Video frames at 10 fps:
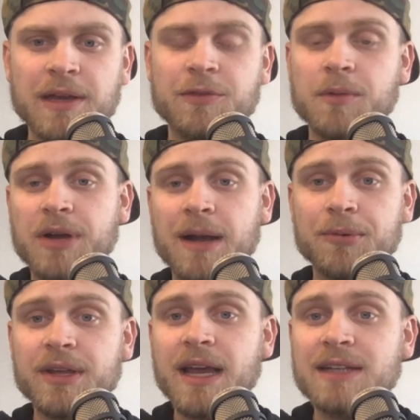If the
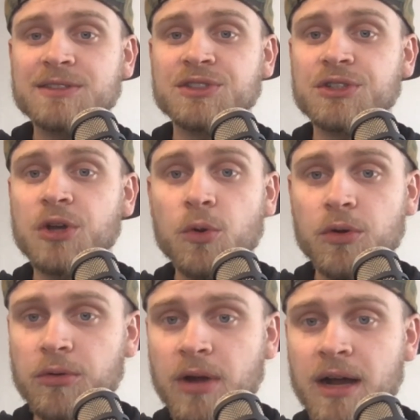property has no
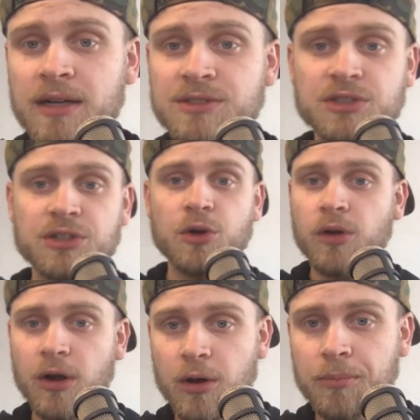garage, no
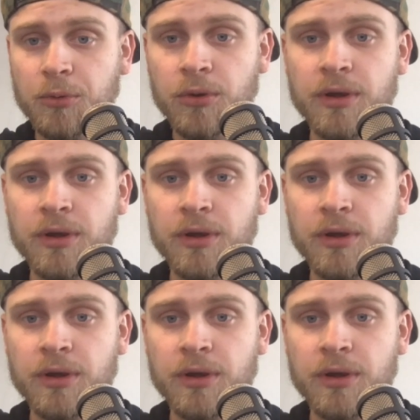carport,